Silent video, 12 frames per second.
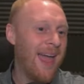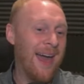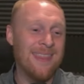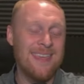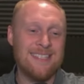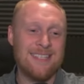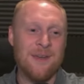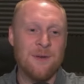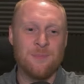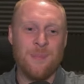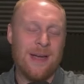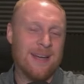And this
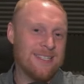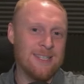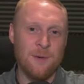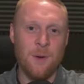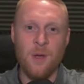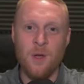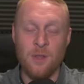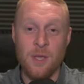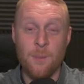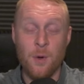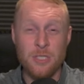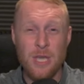goes back to earlier
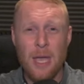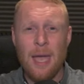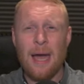points.